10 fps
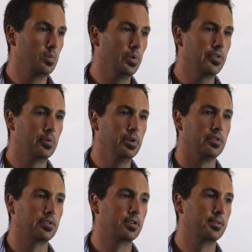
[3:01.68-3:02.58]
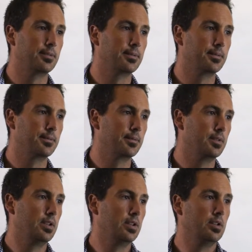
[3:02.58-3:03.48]
what's a risk?
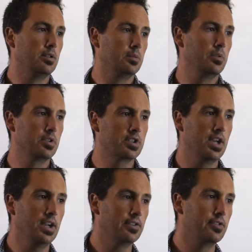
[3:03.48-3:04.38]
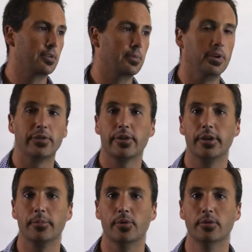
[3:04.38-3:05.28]
Well, the shark's not a risk
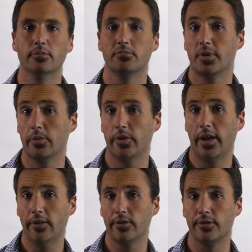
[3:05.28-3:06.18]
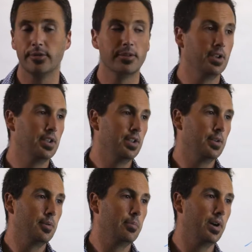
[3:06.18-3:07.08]
anymore. That was a hazard.
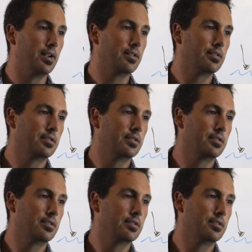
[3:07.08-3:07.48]
But